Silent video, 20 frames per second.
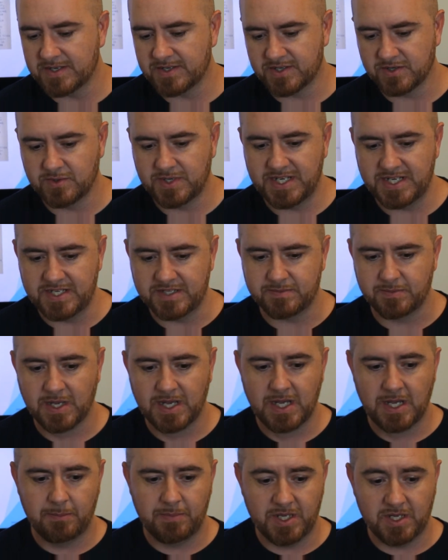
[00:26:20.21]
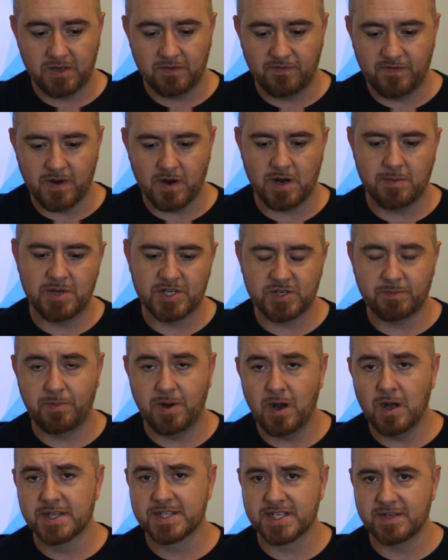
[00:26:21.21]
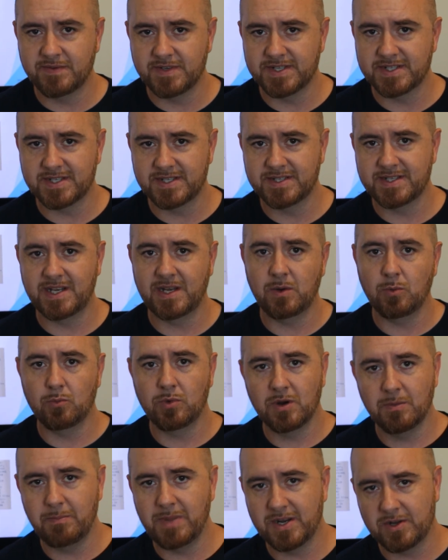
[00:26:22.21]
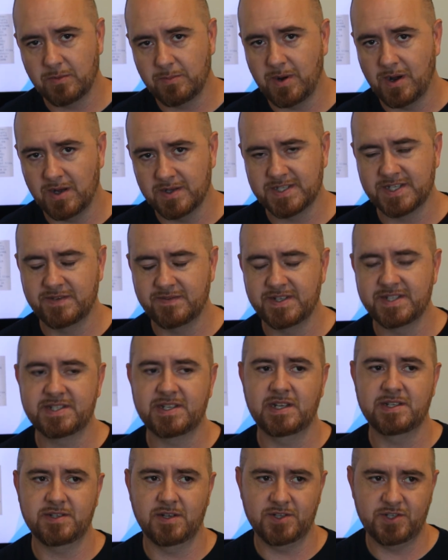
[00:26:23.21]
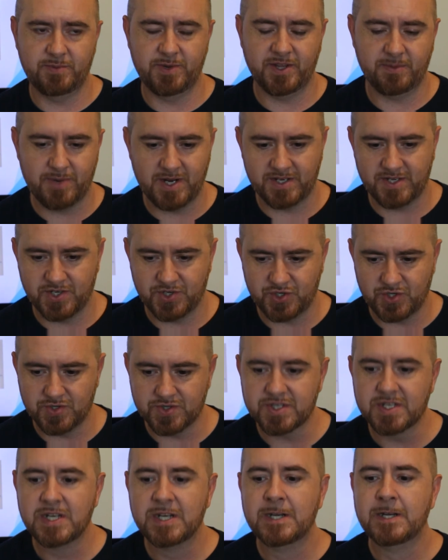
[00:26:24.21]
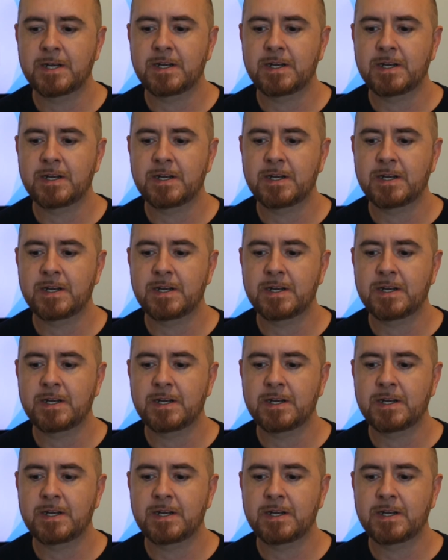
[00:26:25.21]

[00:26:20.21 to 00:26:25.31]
So he's being very much a positivist and saying we're better positivists as osteopathic practitioners